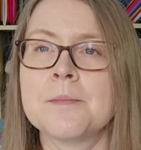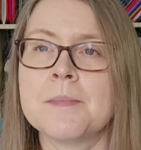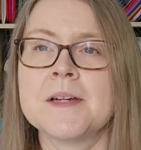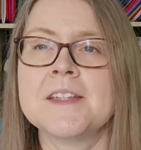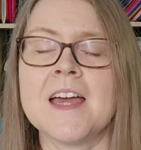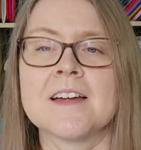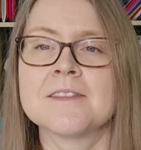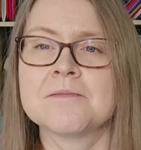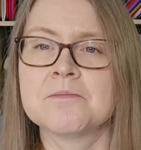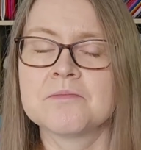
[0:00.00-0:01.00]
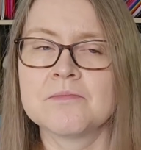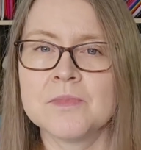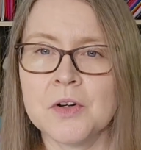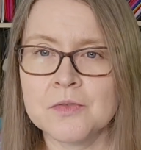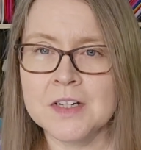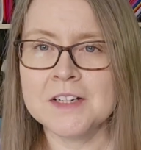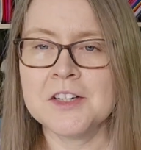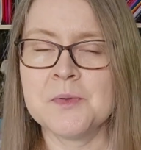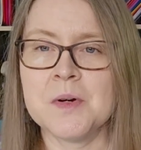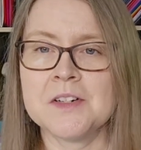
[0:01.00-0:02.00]
But yeah, not really
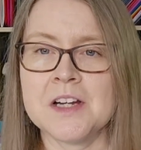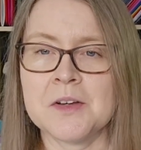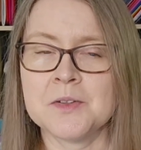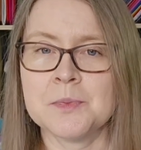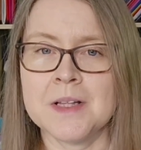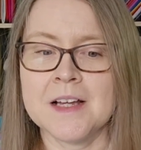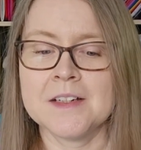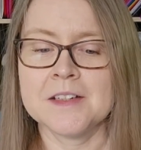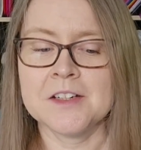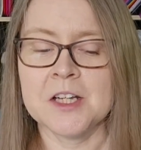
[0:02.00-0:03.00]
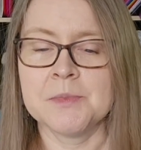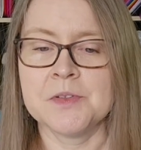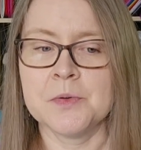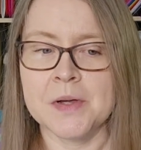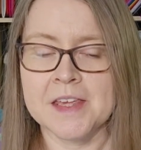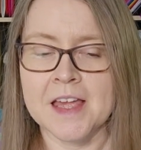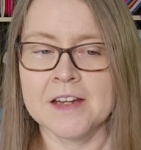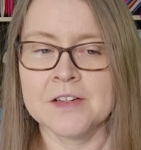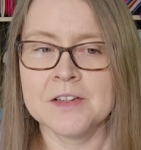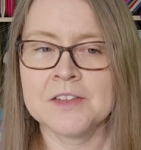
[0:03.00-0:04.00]
too much else planned in terms of the
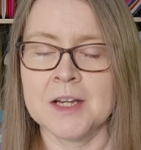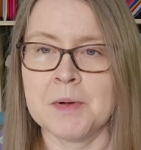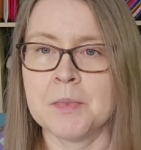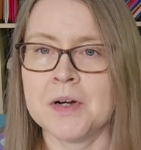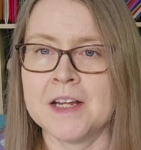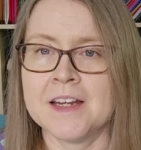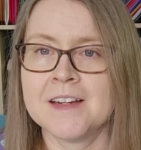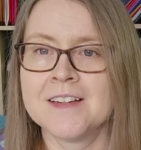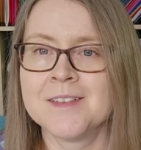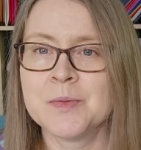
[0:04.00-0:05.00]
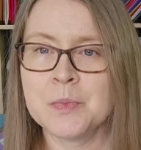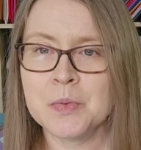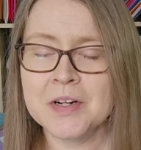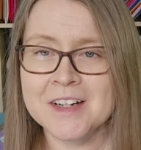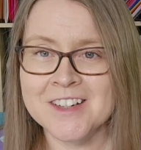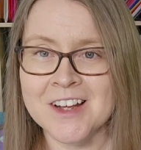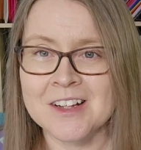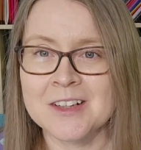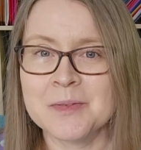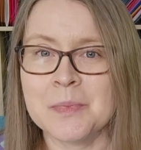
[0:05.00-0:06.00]
weekend. It's going to be pretty
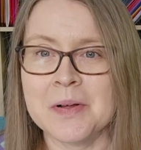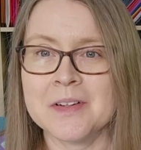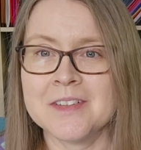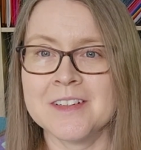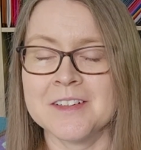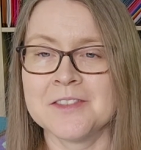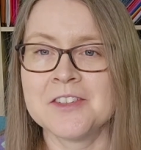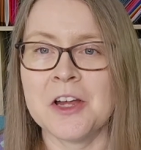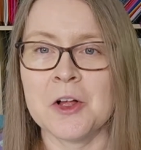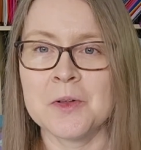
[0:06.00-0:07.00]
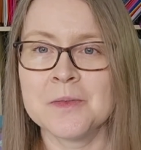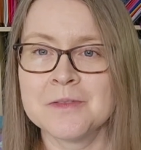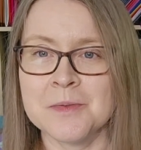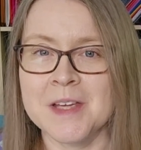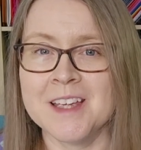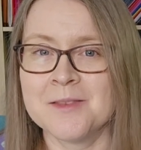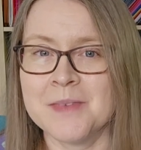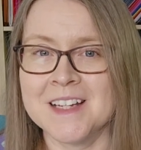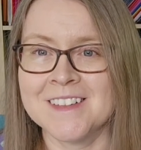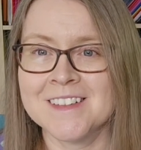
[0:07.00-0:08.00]
chill, but chill for me
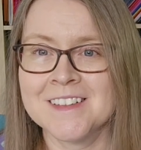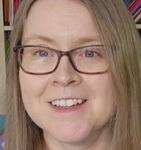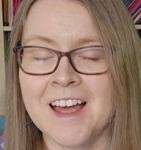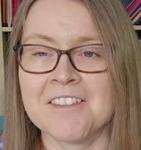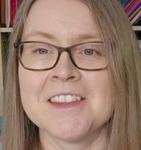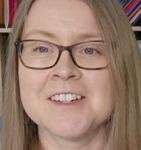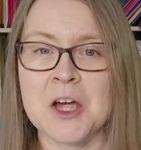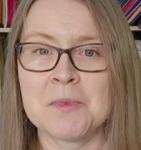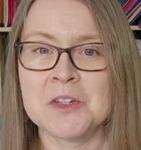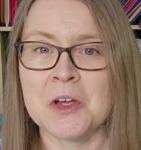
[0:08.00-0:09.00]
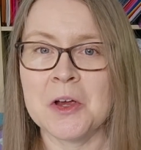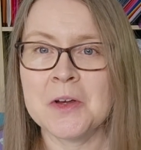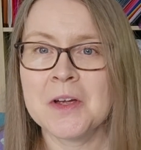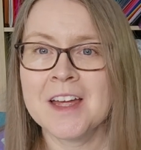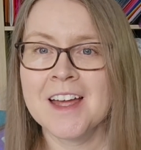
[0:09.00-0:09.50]
means having the time to sew.